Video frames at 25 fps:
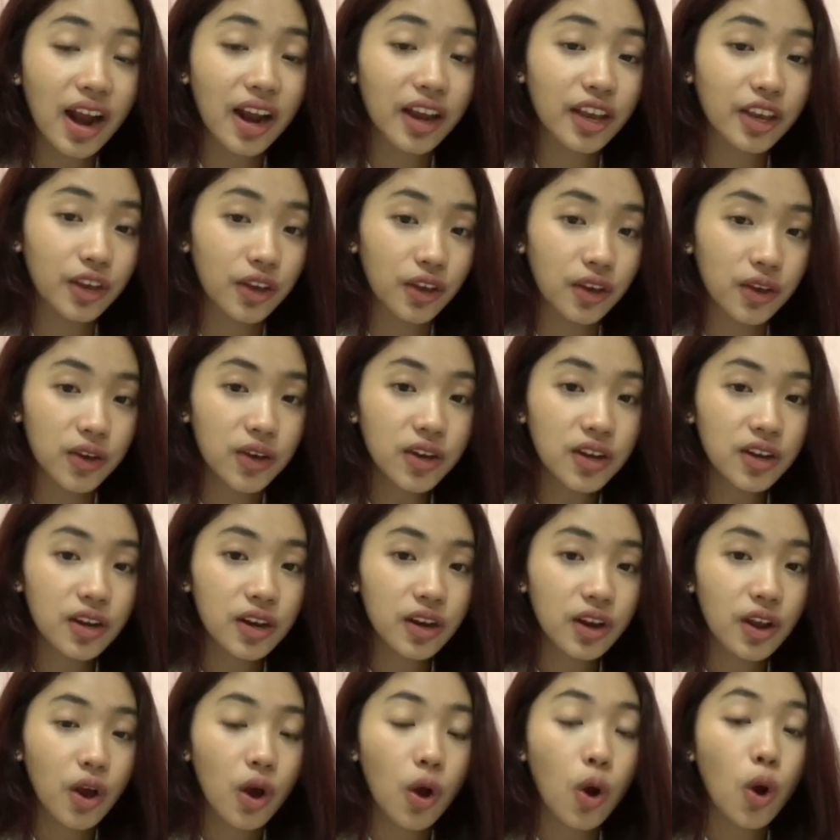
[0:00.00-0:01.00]
could,
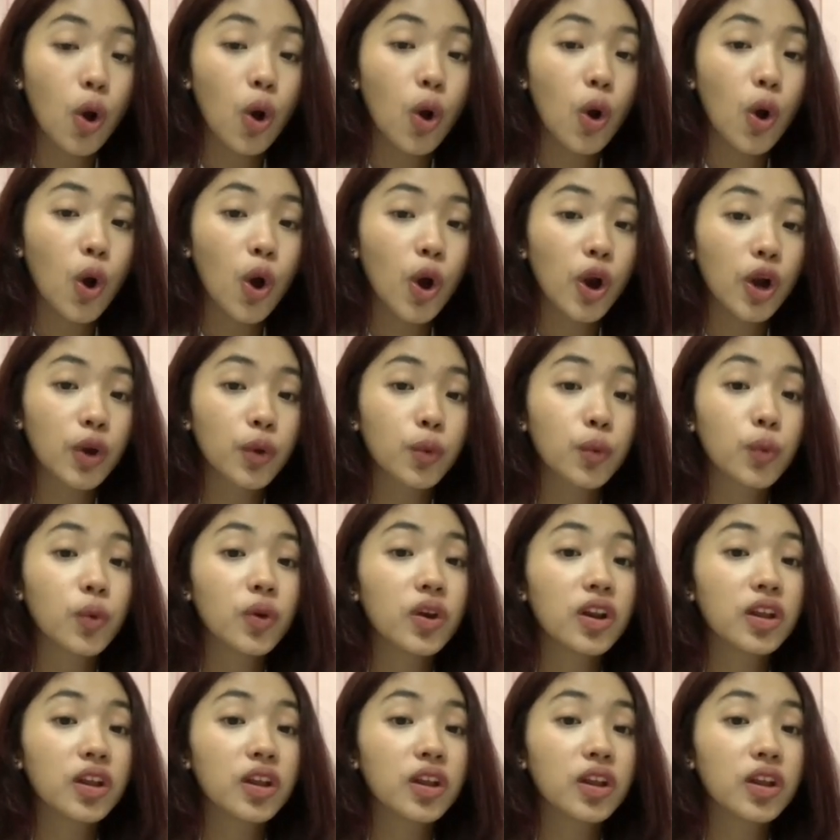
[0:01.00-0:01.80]
or would